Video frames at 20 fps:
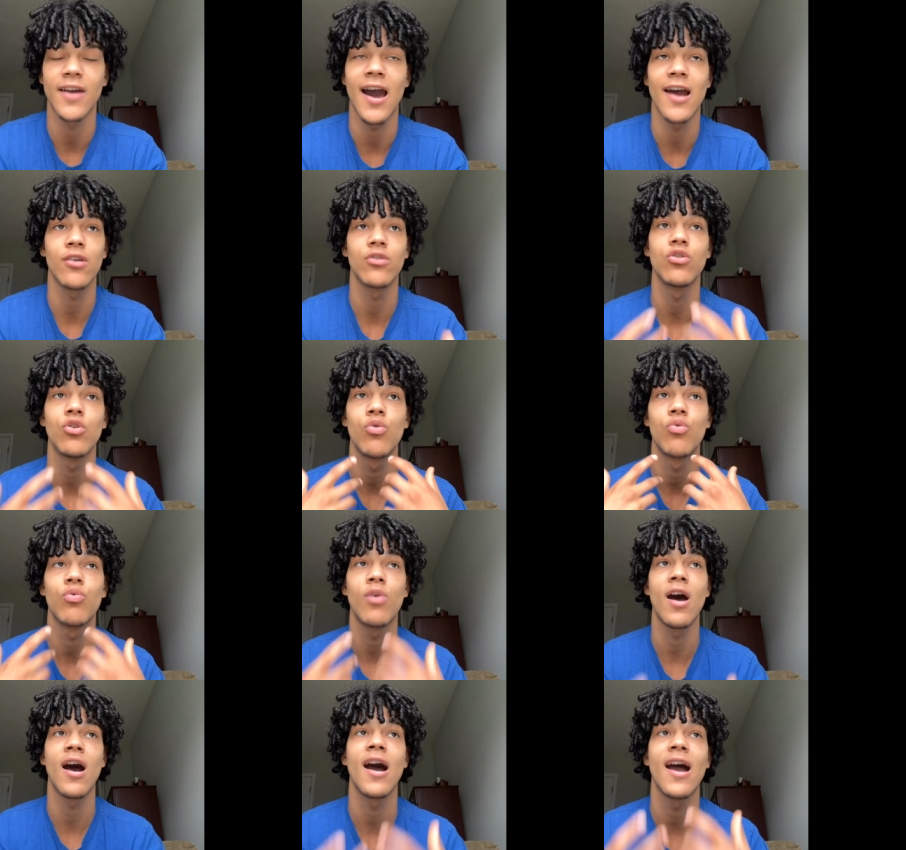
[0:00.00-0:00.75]
I don't know
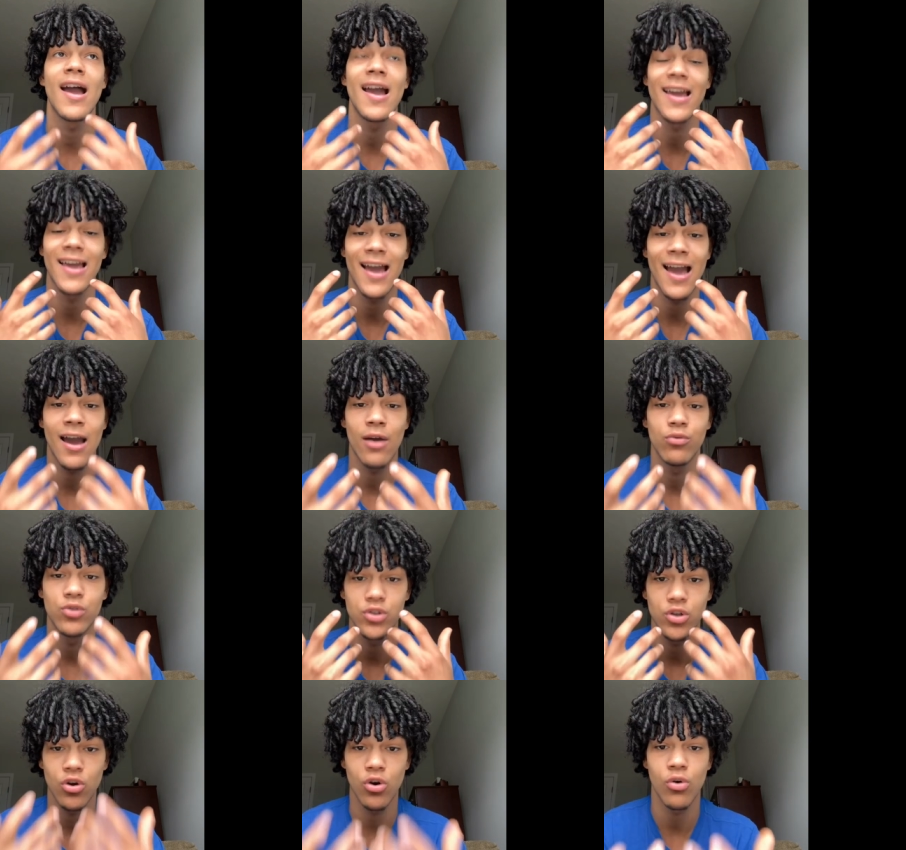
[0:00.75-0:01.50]
why I
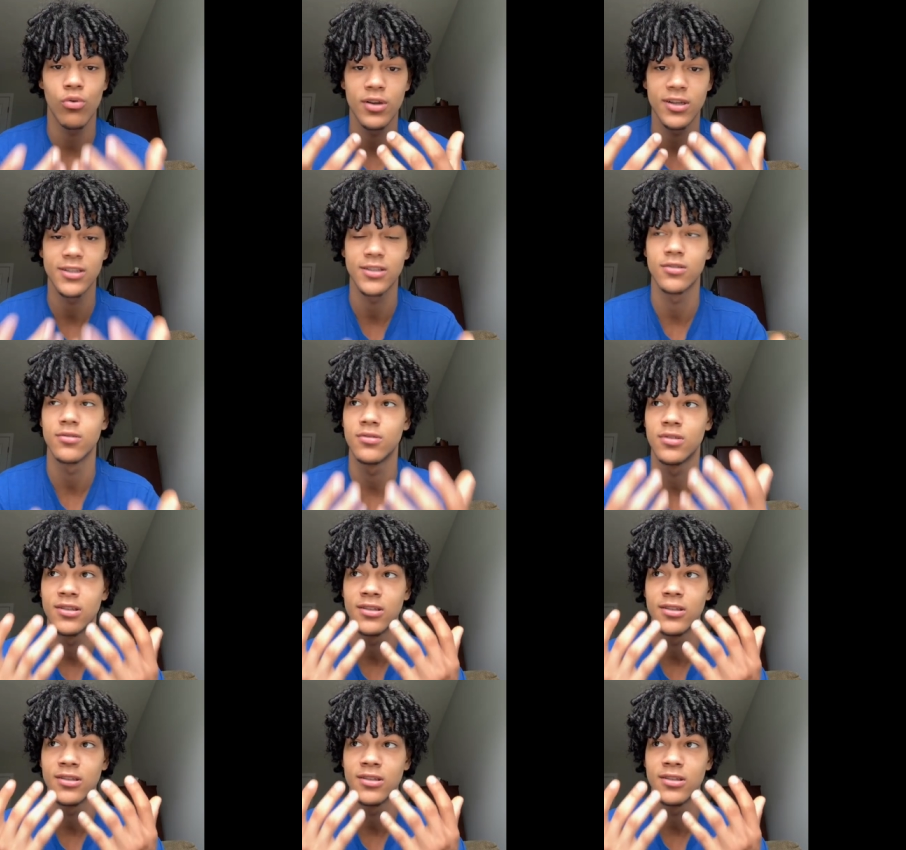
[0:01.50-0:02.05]
was always